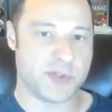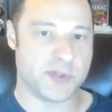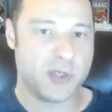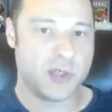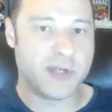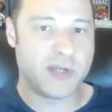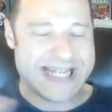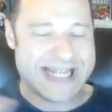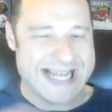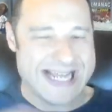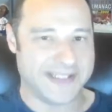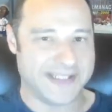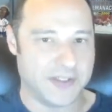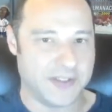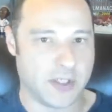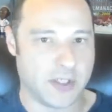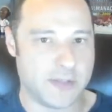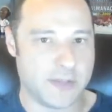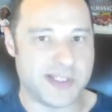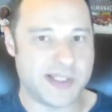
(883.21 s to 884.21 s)
2 connecting
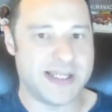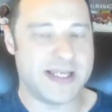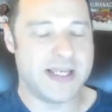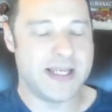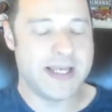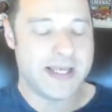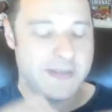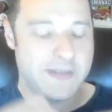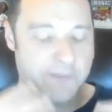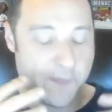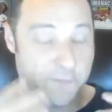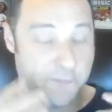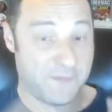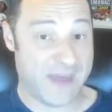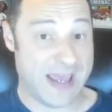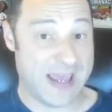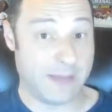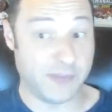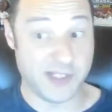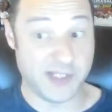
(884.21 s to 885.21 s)
rooms for
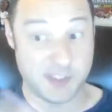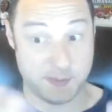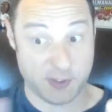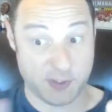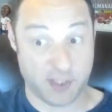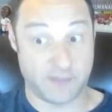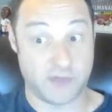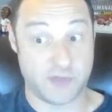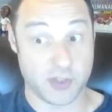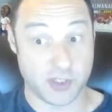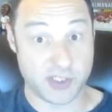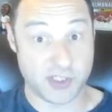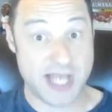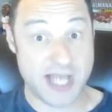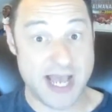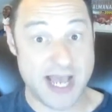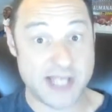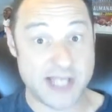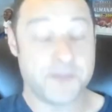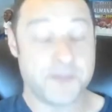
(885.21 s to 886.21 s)
family, especially of your
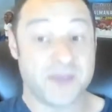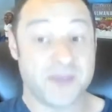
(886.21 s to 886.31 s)
size,